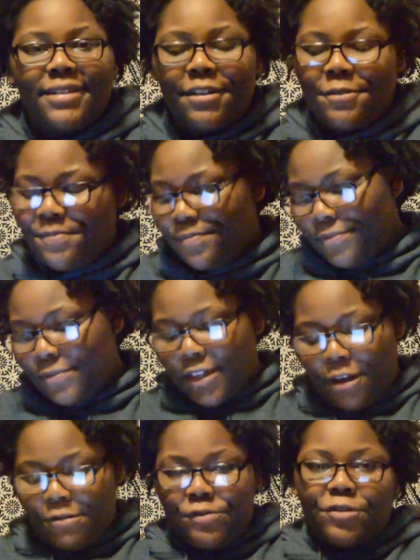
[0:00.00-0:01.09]
so
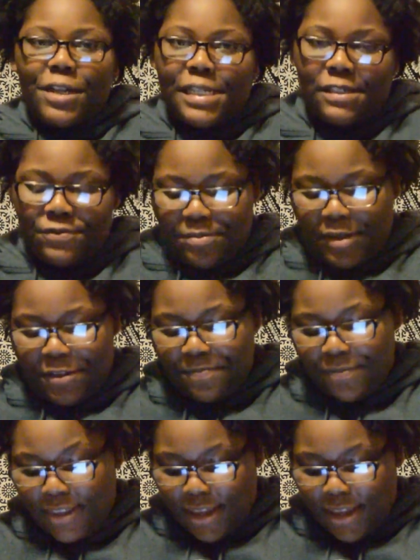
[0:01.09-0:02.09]
it was real easy for me.